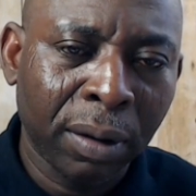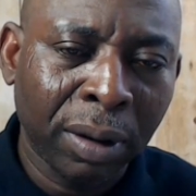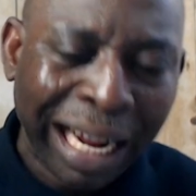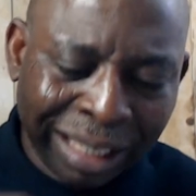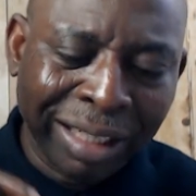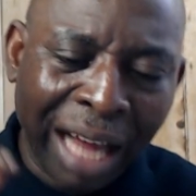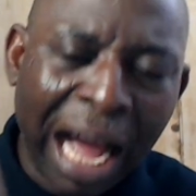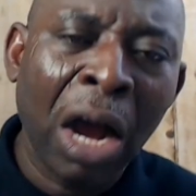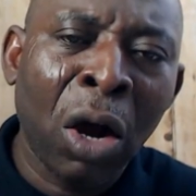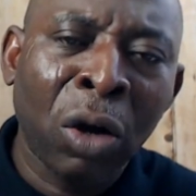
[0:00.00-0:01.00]
That is
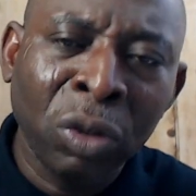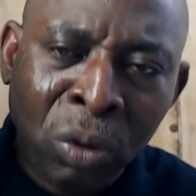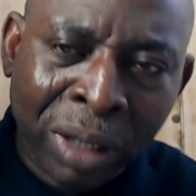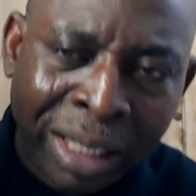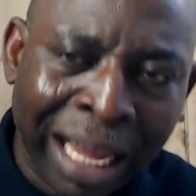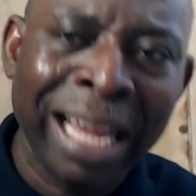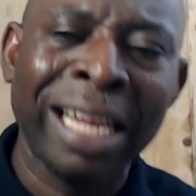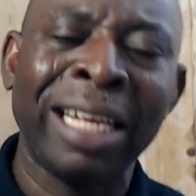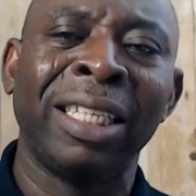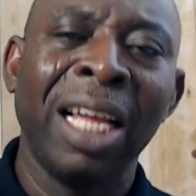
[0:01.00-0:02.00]
how you
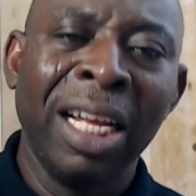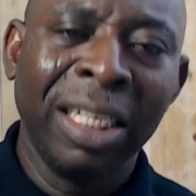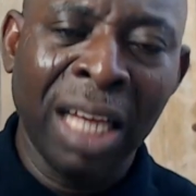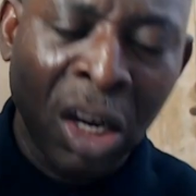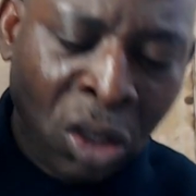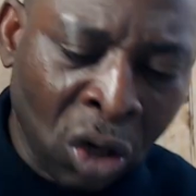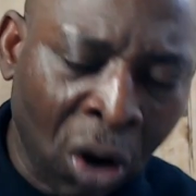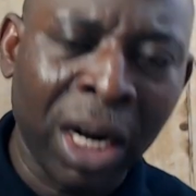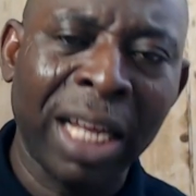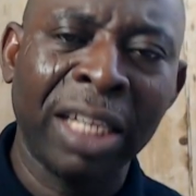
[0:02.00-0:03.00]
gain the
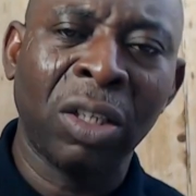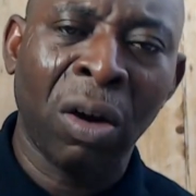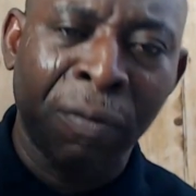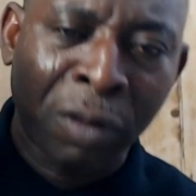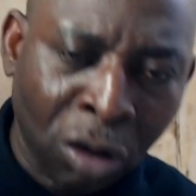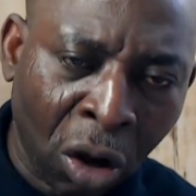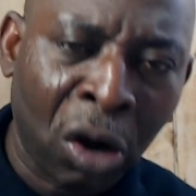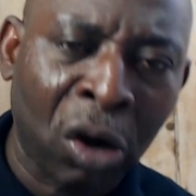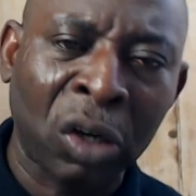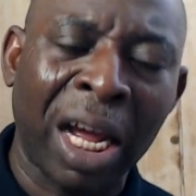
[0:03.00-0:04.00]
knowledge of
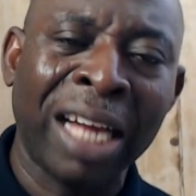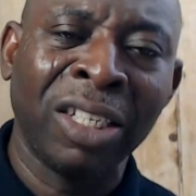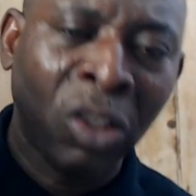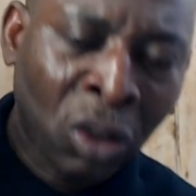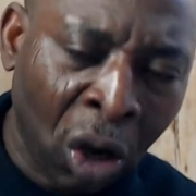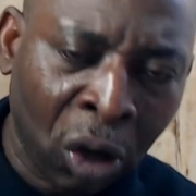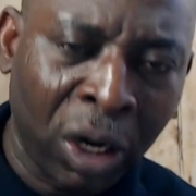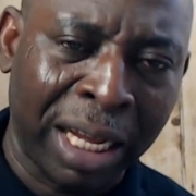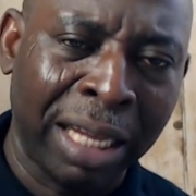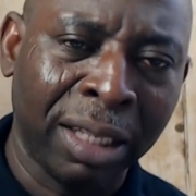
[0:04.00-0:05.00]
God and
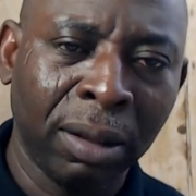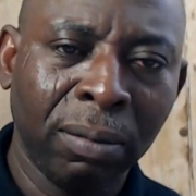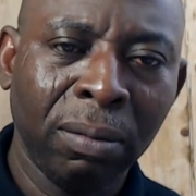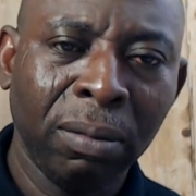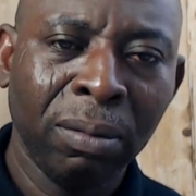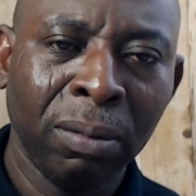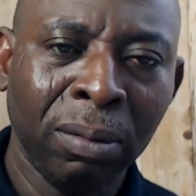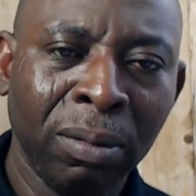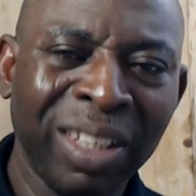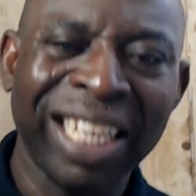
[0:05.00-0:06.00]
knowledge
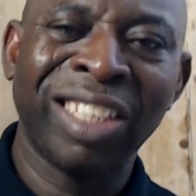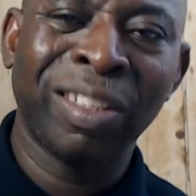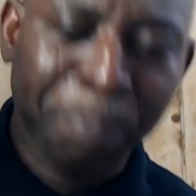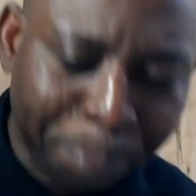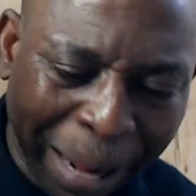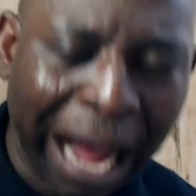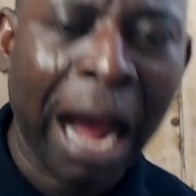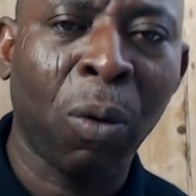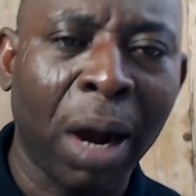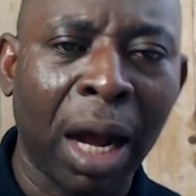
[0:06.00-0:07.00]
is
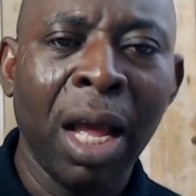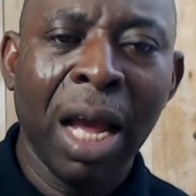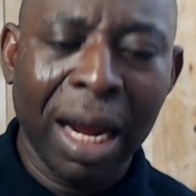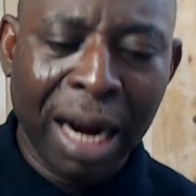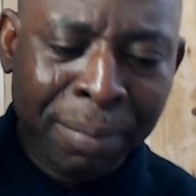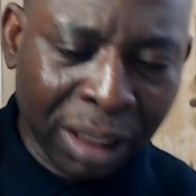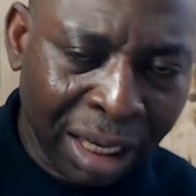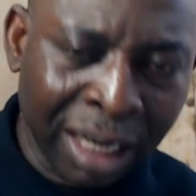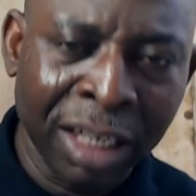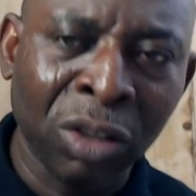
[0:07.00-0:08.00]
power. And I'm
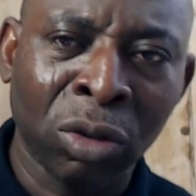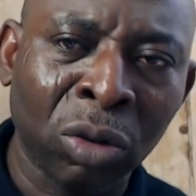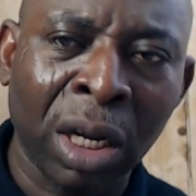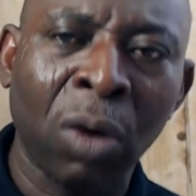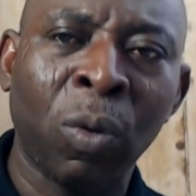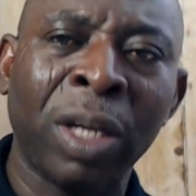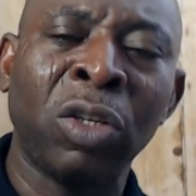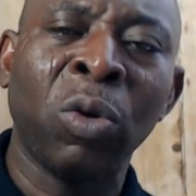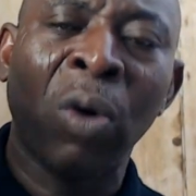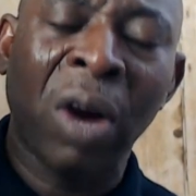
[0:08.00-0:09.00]
telling you today, when
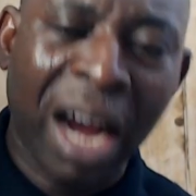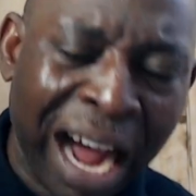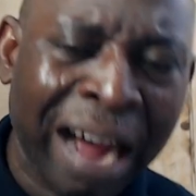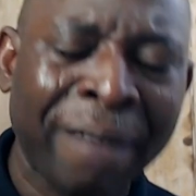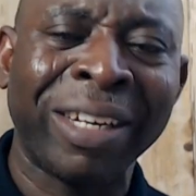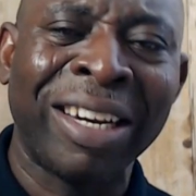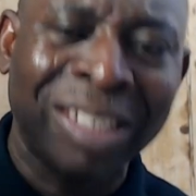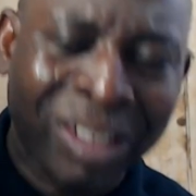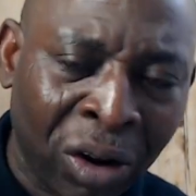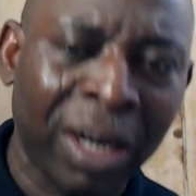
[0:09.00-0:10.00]
you have the
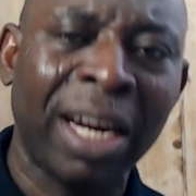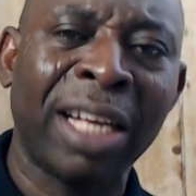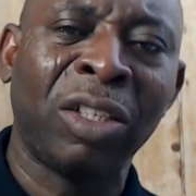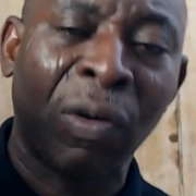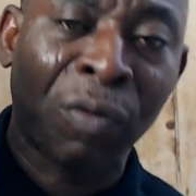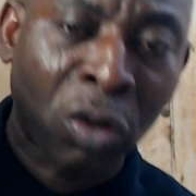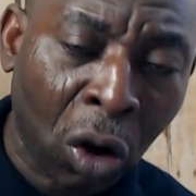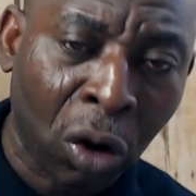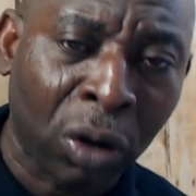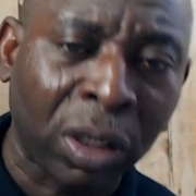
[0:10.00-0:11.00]
knowledge of
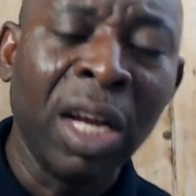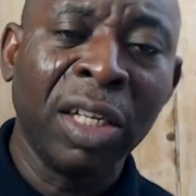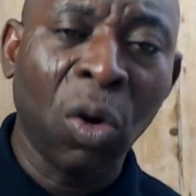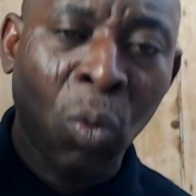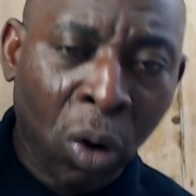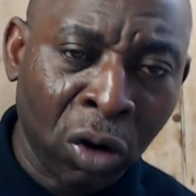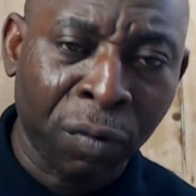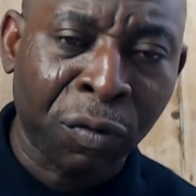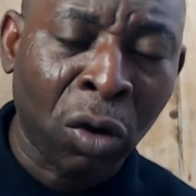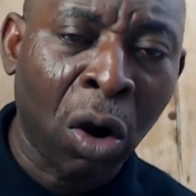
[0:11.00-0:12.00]
God, the word
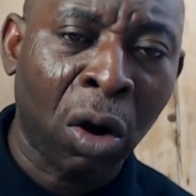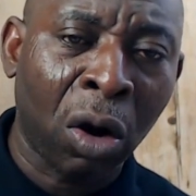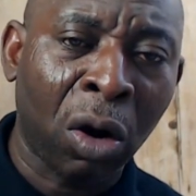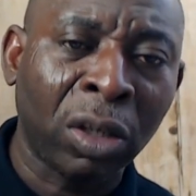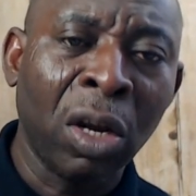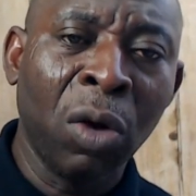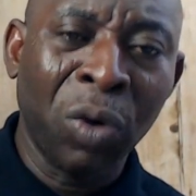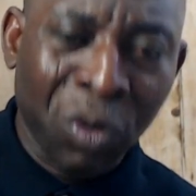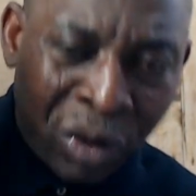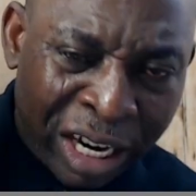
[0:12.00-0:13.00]
of God
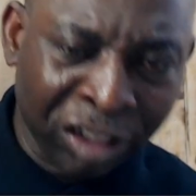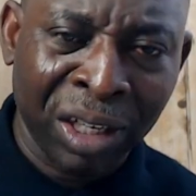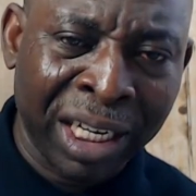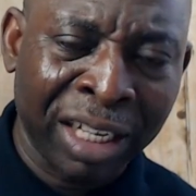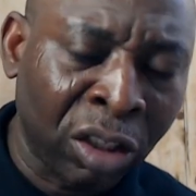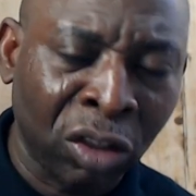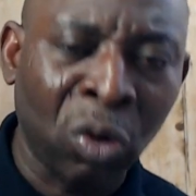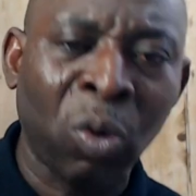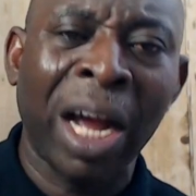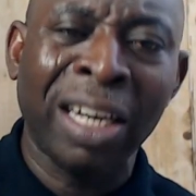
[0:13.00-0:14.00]
will resonate in
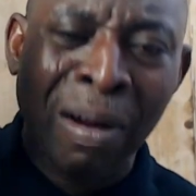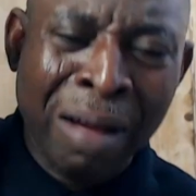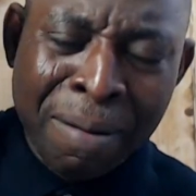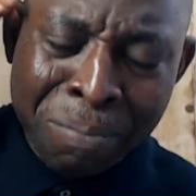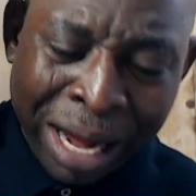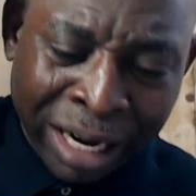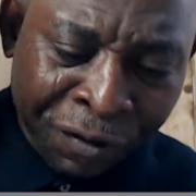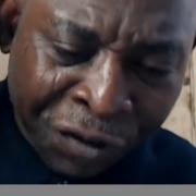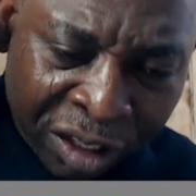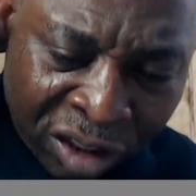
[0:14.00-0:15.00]
you and the
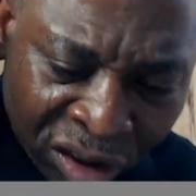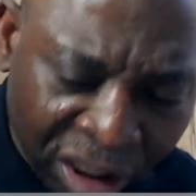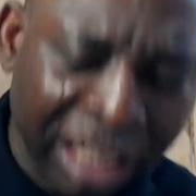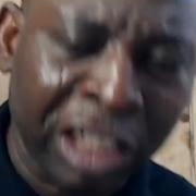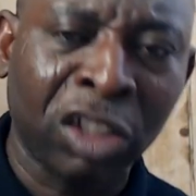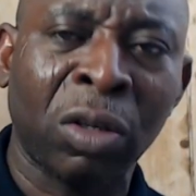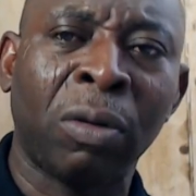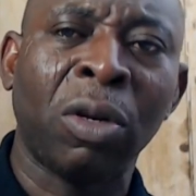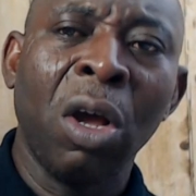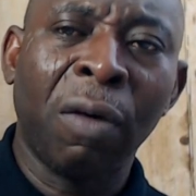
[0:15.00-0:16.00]

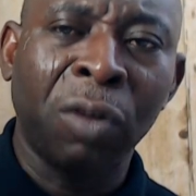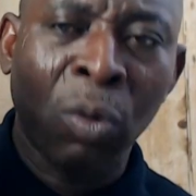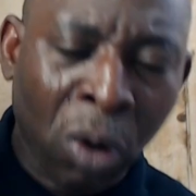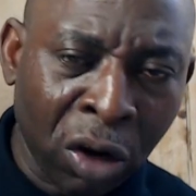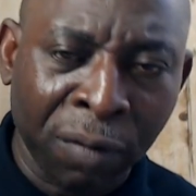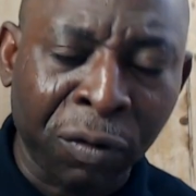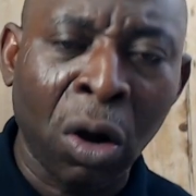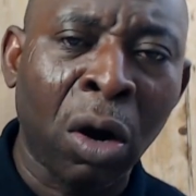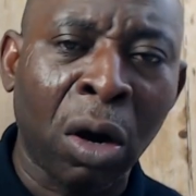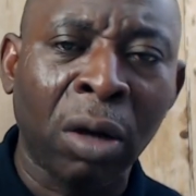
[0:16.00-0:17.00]
manifestation of the word of
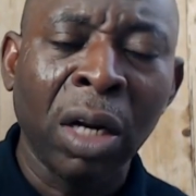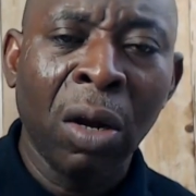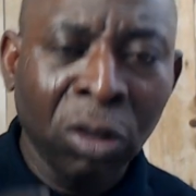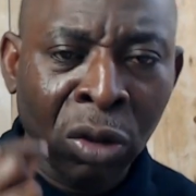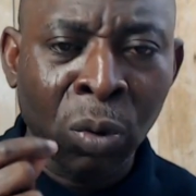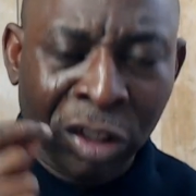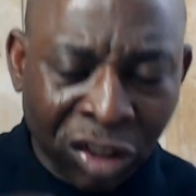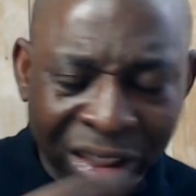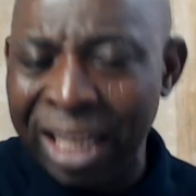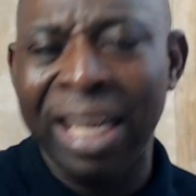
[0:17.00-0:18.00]
God, you will
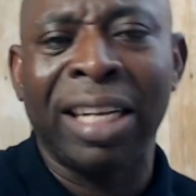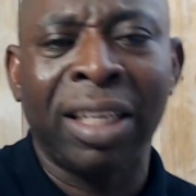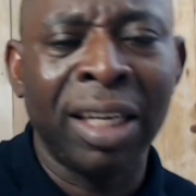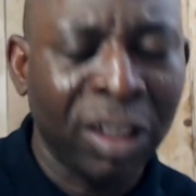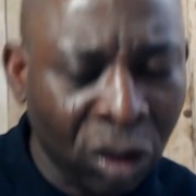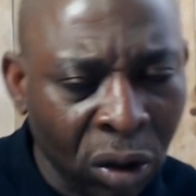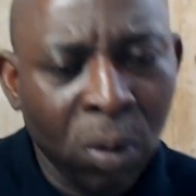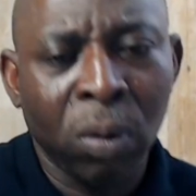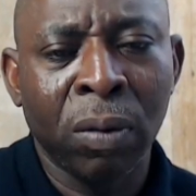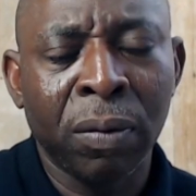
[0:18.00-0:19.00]
see it in
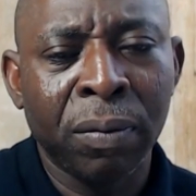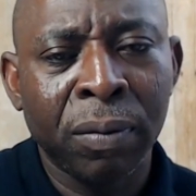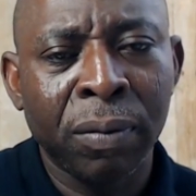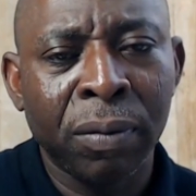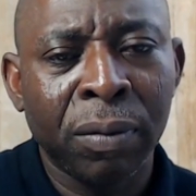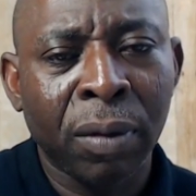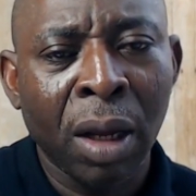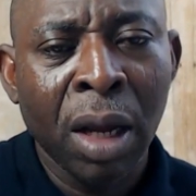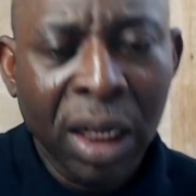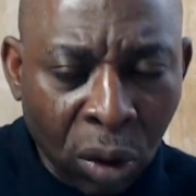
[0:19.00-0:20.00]
you.
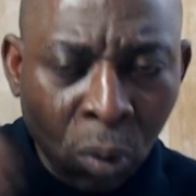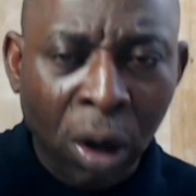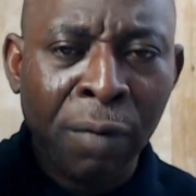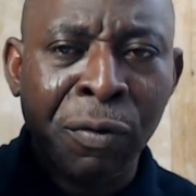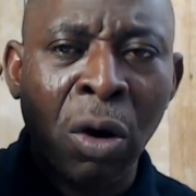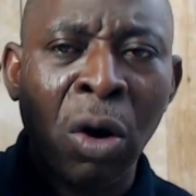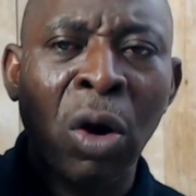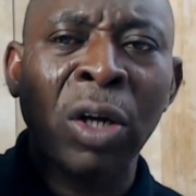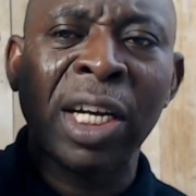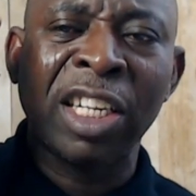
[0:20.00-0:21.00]
The word of
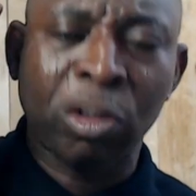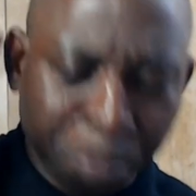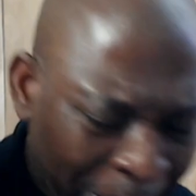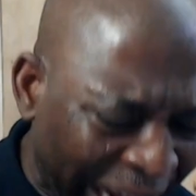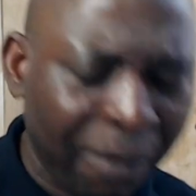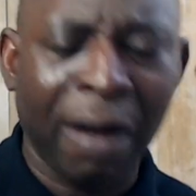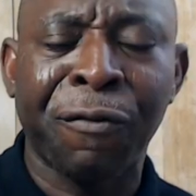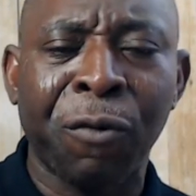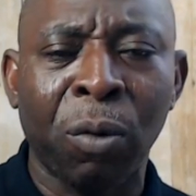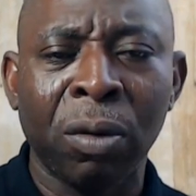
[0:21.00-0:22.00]
God is
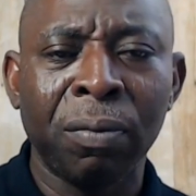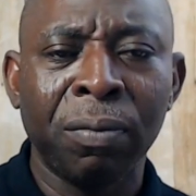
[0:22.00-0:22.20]
powerful.